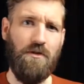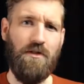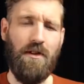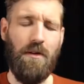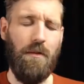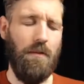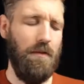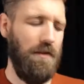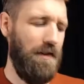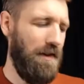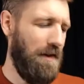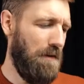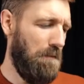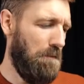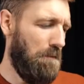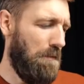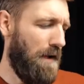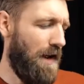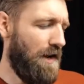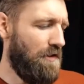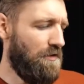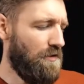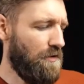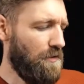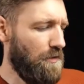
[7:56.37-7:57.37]
something
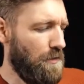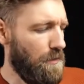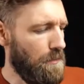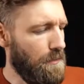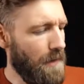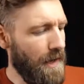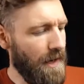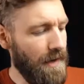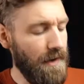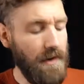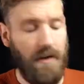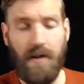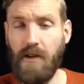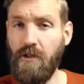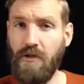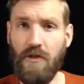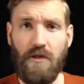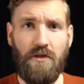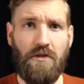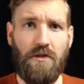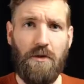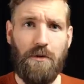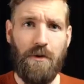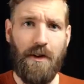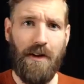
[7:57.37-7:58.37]
magical by
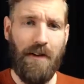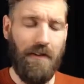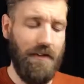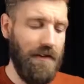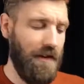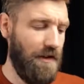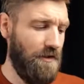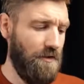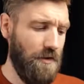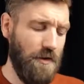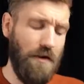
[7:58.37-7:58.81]
just doing this.